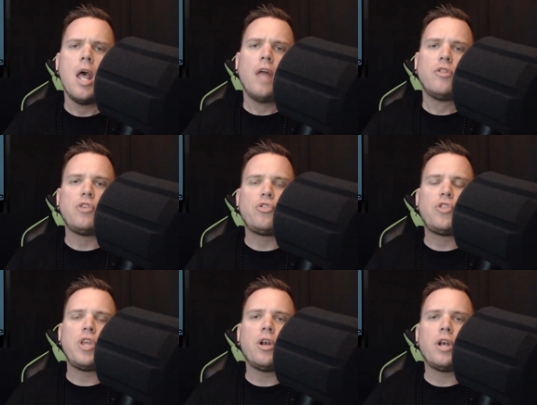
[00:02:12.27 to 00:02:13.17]
This
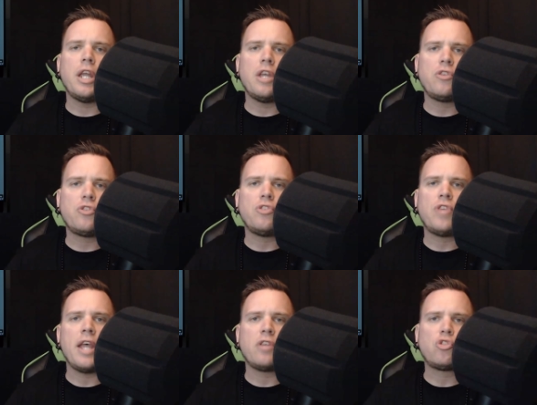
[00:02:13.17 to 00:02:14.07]
theory is to
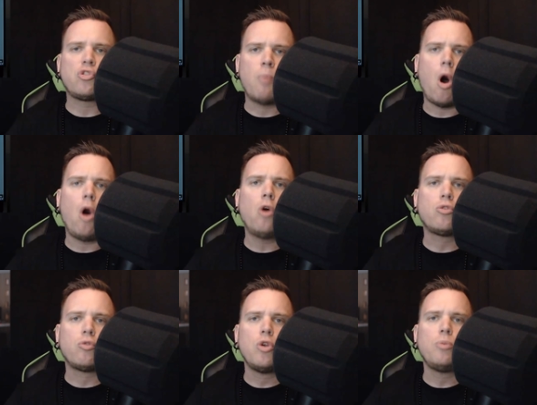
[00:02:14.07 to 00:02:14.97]
take small
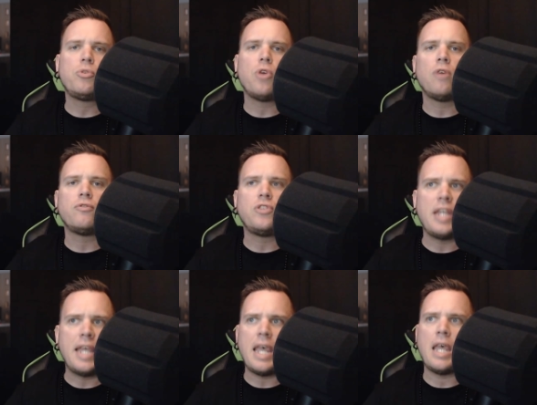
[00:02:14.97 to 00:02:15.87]
groups of
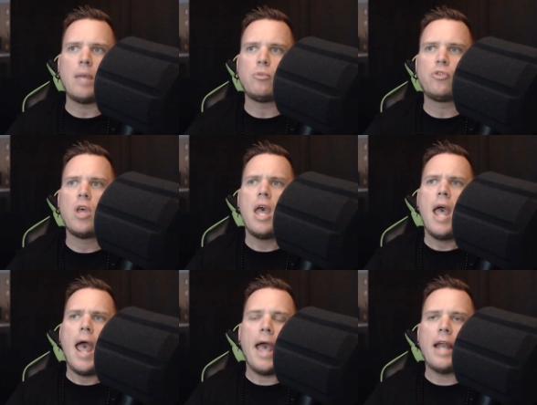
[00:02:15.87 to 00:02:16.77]
teams
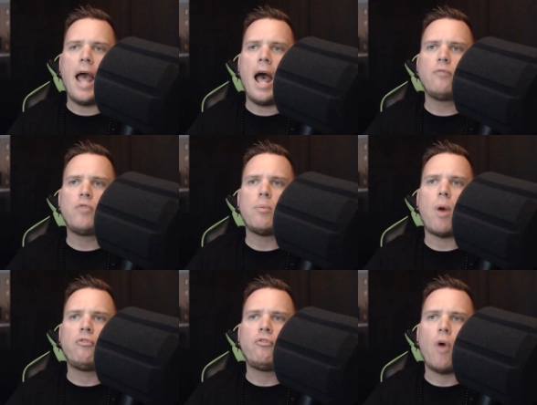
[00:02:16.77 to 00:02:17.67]
and have them
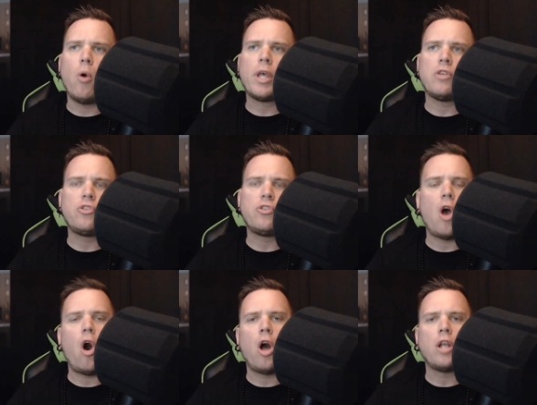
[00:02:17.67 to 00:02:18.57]
focus
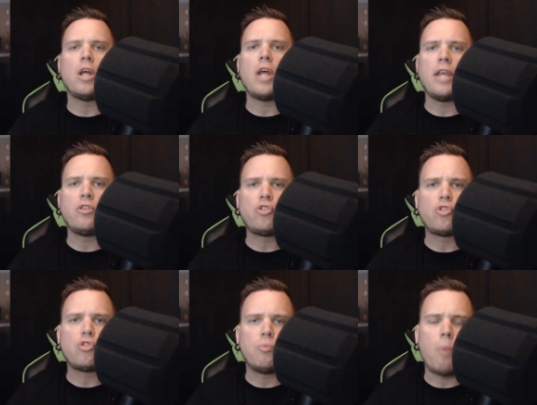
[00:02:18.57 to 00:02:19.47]
on a
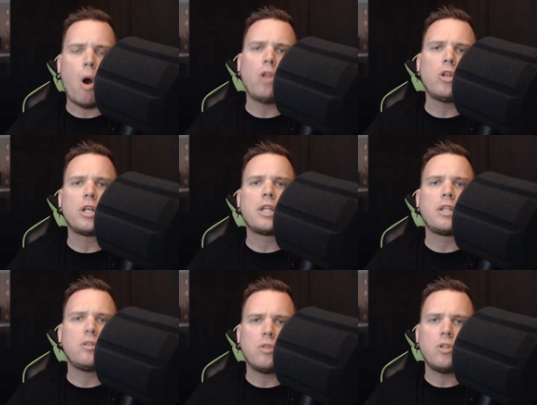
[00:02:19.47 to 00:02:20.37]
smaller
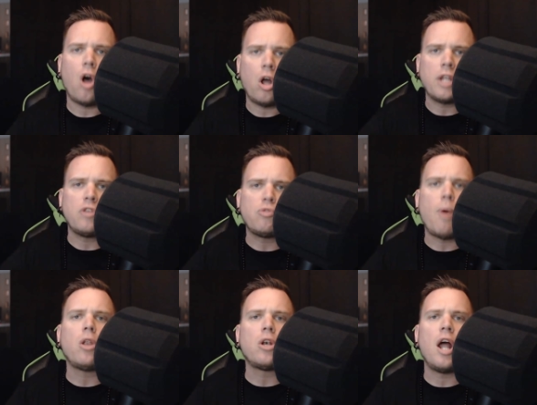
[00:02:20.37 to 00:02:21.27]
on a
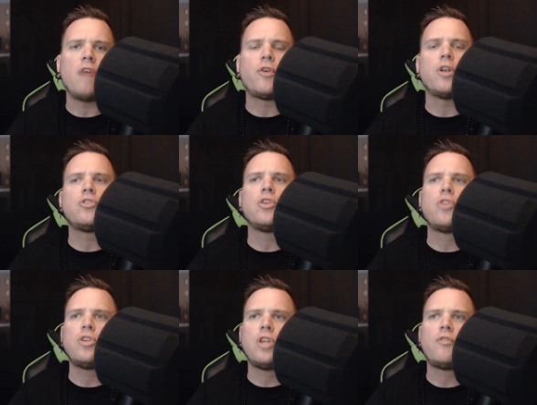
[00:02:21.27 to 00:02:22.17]
smaller effort to
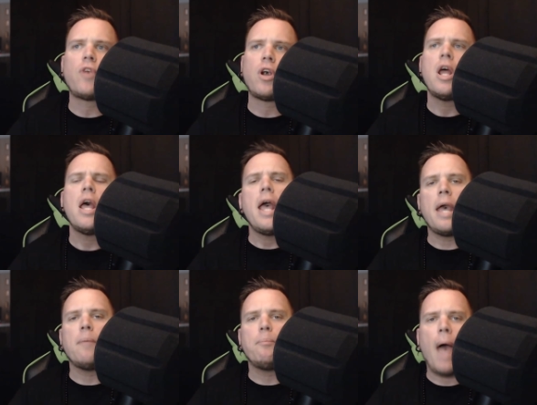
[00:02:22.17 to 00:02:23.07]
deliver
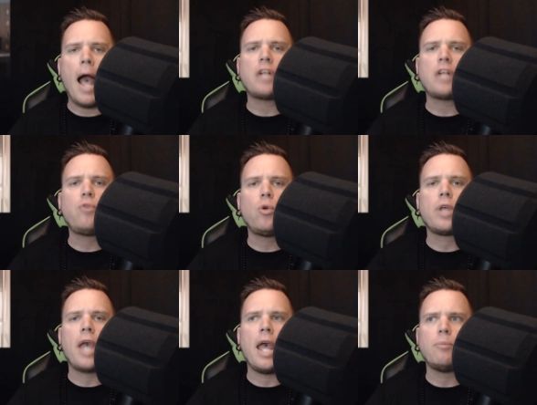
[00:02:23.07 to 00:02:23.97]
impactful
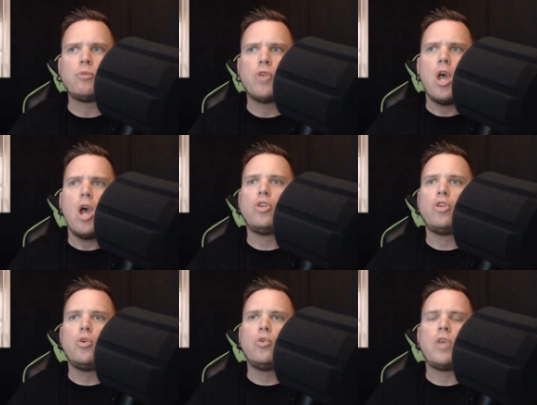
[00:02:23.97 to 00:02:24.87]
games
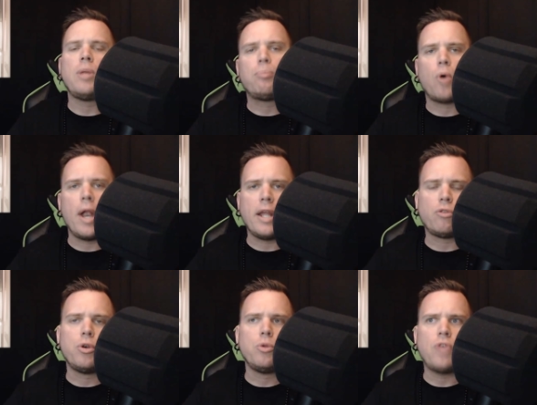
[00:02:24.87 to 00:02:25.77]
using
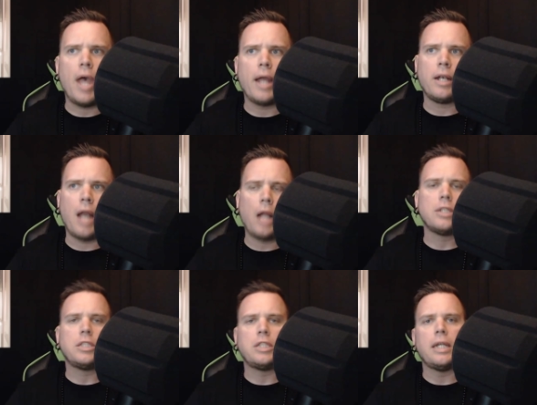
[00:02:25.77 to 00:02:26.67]
breakthrough
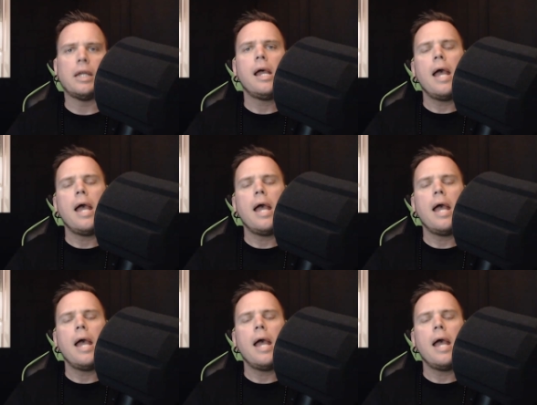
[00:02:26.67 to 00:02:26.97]
technology